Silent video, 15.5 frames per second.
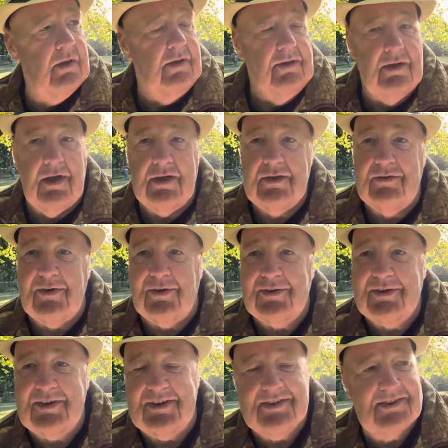Now they got
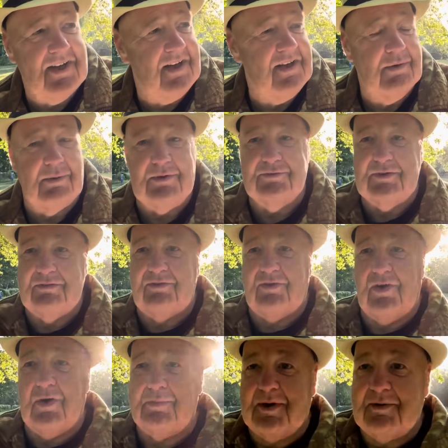kicked out. They weren't
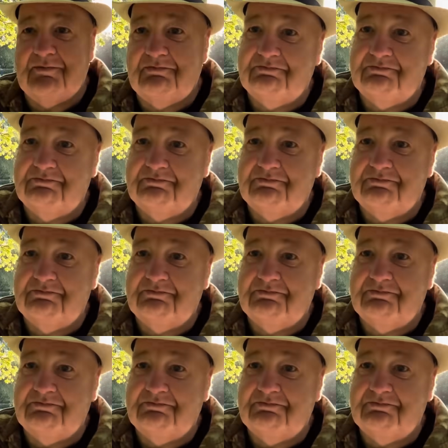reforming.